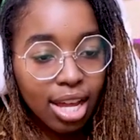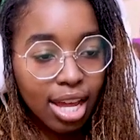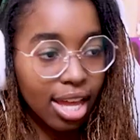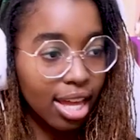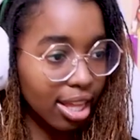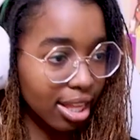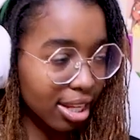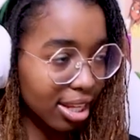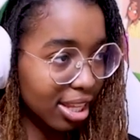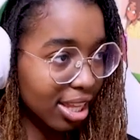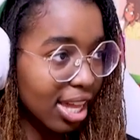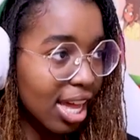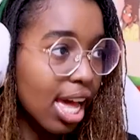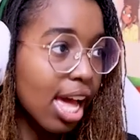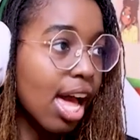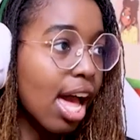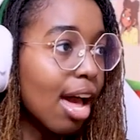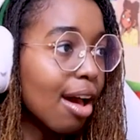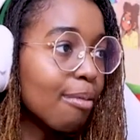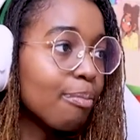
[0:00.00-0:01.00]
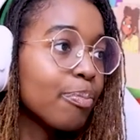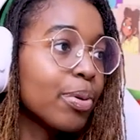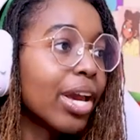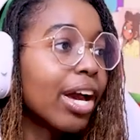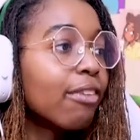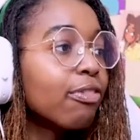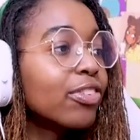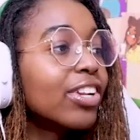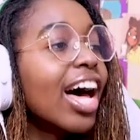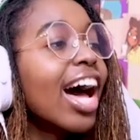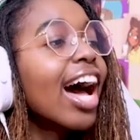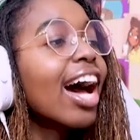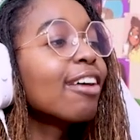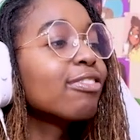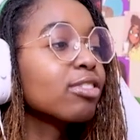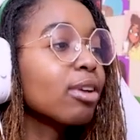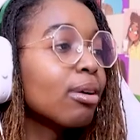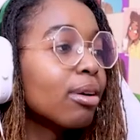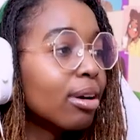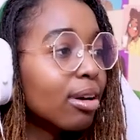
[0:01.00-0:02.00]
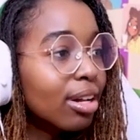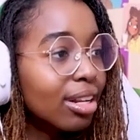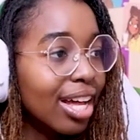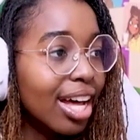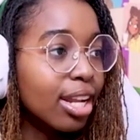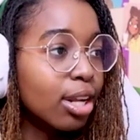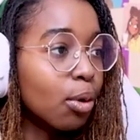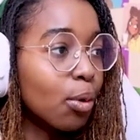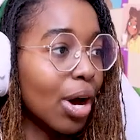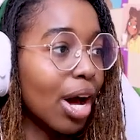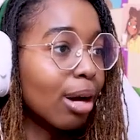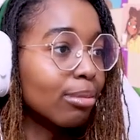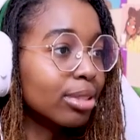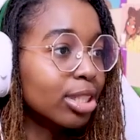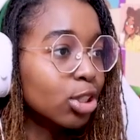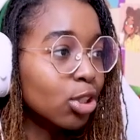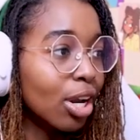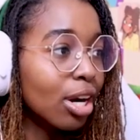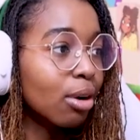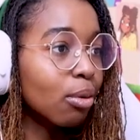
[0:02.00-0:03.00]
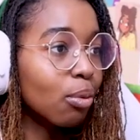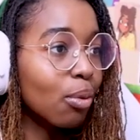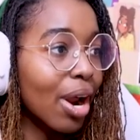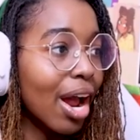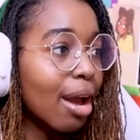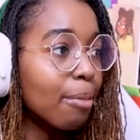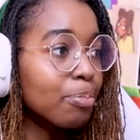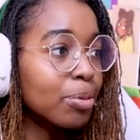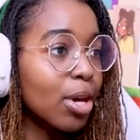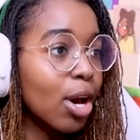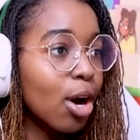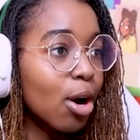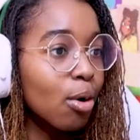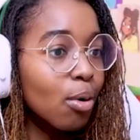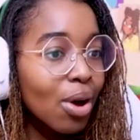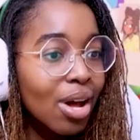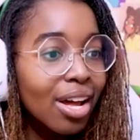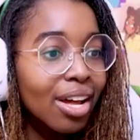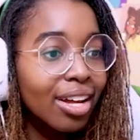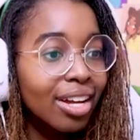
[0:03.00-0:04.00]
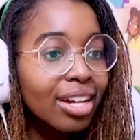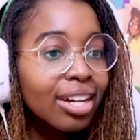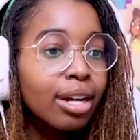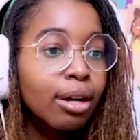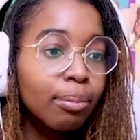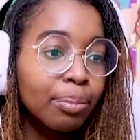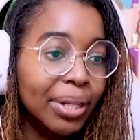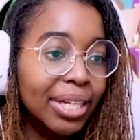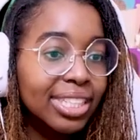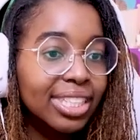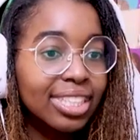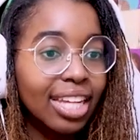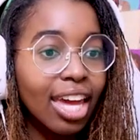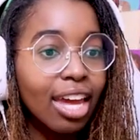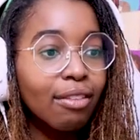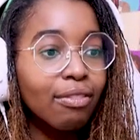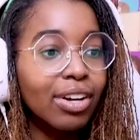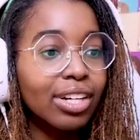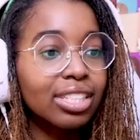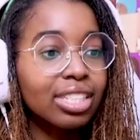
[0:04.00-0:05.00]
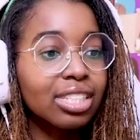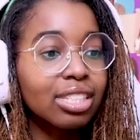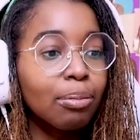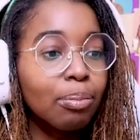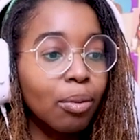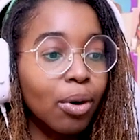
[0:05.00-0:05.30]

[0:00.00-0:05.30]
hell. BF laughed. LOL, I'm just trying to rap, yo. Please save us, the